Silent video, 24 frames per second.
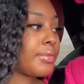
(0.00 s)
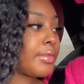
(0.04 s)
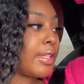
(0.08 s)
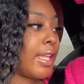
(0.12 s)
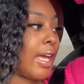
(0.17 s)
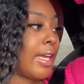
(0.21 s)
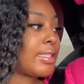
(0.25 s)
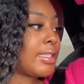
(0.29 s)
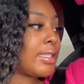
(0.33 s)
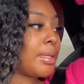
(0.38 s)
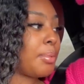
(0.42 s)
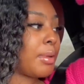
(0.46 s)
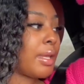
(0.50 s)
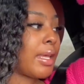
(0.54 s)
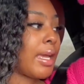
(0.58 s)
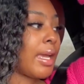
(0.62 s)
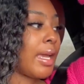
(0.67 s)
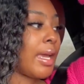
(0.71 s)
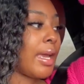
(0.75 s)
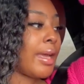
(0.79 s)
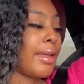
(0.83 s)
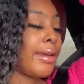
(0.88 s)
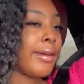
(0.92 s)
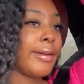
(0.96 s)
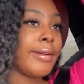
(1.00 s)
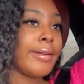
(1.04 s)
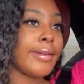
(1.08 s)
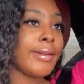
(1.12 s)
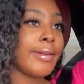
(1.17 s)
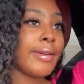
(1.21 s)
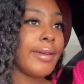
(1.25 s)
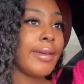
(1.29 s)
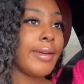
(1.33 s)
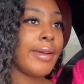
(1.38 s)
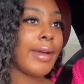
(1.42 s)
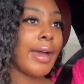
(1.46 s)
That's the plan.
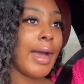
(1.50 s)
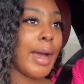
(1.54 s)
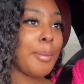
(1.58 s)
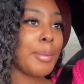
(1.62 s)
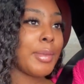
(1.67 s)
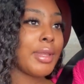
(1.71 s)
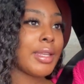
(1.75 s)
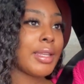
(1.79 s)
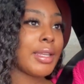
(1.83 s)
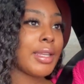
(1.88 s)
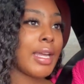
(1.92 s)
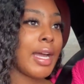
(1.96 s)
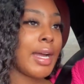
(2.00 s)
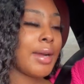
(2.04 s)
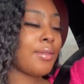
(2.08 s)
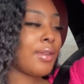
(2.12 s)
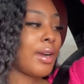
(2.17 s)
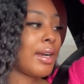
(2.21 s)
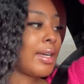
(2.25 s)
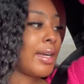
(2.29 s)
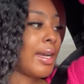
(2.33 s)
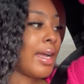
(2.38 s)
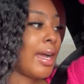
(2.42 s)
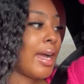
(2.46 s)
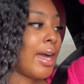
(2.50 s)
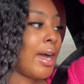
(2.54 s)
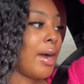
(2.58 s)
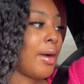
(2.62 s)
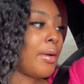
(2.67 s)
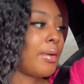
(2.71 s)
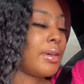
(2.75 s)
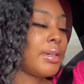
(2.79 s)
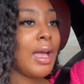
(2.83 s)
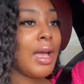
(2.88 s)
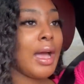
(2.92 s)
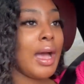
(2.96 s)
I'm in the line right
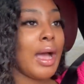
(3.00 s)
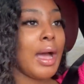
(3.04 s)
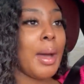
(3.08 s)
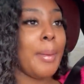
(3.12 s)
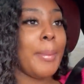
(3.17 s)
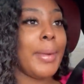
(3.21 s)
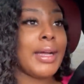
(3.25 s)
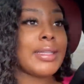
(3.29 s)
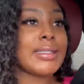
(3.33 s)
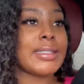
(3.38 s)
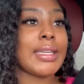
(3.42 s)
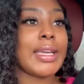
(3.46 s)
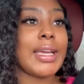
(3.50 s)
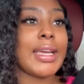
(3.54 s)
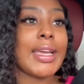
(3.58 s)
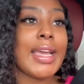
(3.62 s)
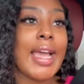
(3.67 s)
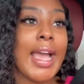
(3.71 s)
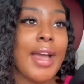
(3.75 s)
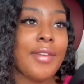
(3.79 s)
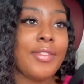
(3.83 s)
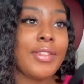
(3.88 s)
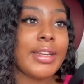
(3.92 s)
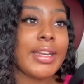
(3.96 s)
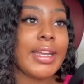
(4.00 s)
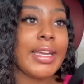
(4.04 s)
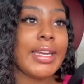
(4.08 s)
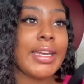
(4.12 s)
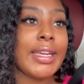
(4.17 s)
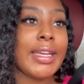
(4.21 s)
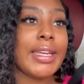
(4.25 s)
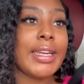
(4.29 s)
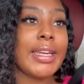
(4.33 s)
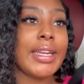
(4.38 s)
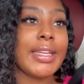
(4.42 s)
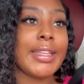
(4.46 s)
now, about to get
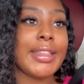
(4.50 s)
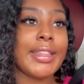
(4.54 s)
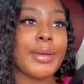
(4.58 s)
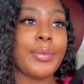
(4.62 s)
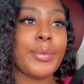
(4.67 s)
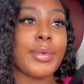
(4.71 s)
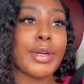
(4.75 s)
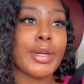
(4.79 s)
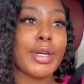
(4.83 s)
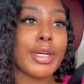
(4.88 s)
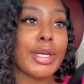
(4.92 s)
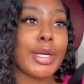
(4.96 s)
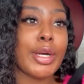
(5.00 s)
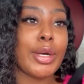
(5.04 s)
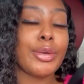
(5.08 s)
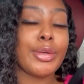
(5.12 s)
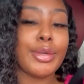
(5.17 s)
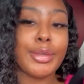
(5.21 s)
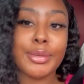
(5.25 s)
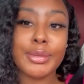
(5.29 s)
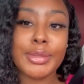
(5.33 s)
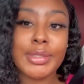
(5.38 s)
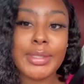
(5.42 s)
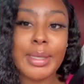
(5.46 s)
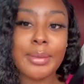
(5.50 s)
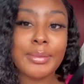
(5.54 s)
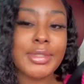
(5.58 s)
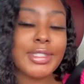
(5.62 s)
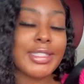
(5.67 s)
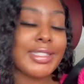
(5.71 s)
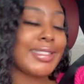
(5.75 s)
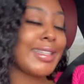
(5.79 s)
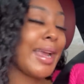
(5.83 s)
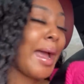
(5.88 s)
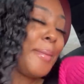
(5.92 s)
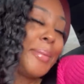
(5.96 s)
caffeinated, and then we're gonna go do some
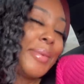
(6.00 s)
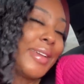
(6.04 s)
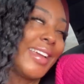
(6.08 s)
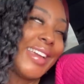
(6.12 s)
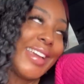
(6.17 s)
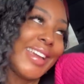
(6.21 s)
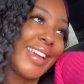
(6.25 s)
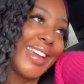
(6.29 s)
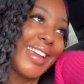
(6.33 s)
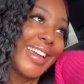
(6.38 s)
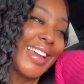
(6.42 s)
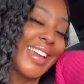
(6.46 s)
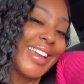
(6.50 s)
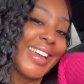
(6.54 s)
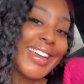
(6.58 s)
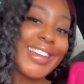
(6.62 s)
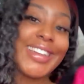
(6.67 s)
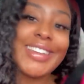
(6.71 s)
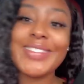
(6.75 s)
shopping.